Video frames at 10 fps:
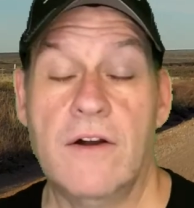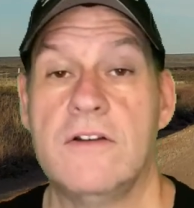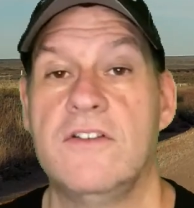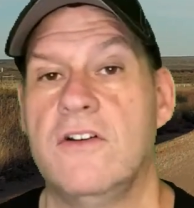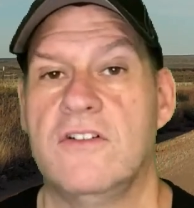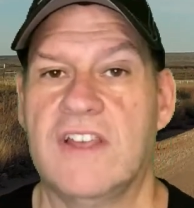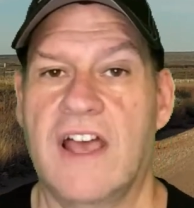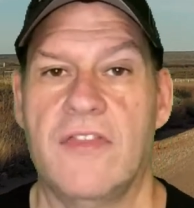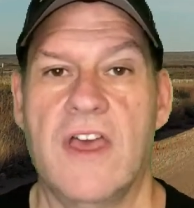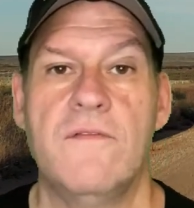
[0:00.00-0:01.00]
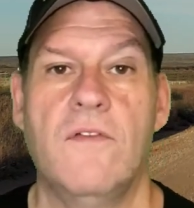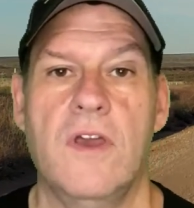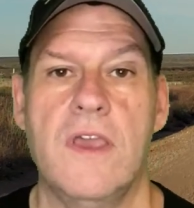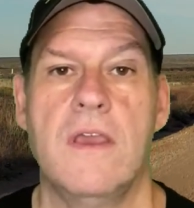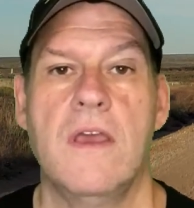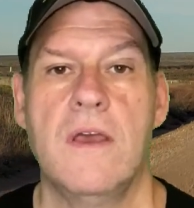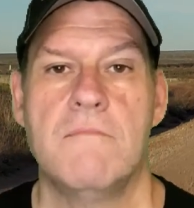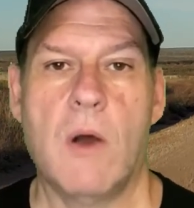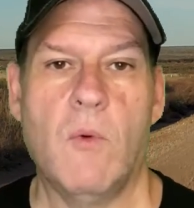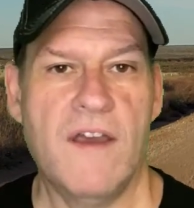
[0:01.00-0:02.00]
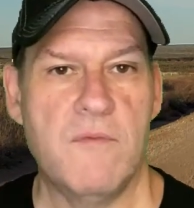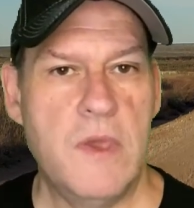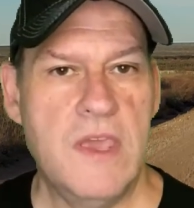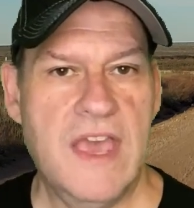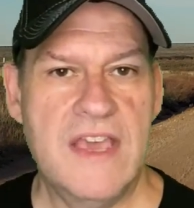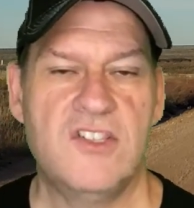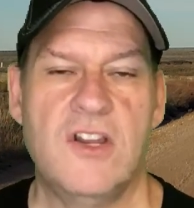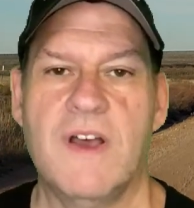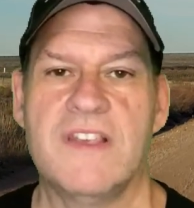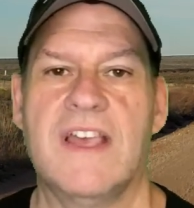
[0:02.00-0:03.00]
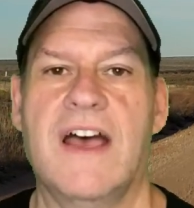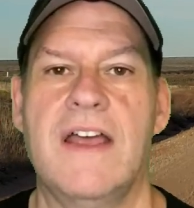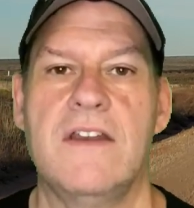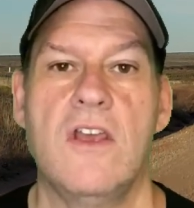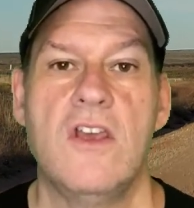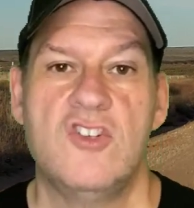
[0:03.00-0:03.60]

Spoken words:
to your side. Thankfully, my wife PK's to my side.